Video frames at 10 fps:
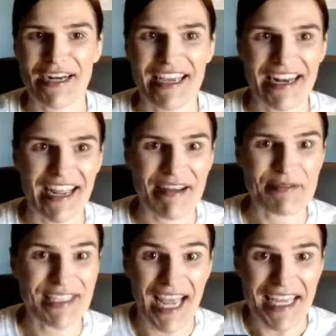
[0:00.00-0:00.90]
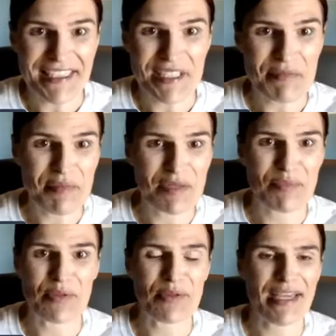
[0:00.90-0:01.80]
And I was asking
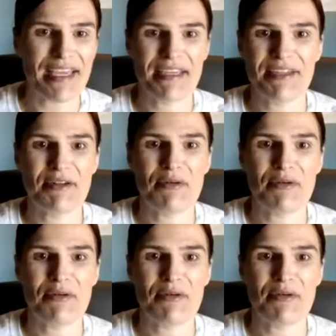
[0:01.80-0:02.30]
people, hey,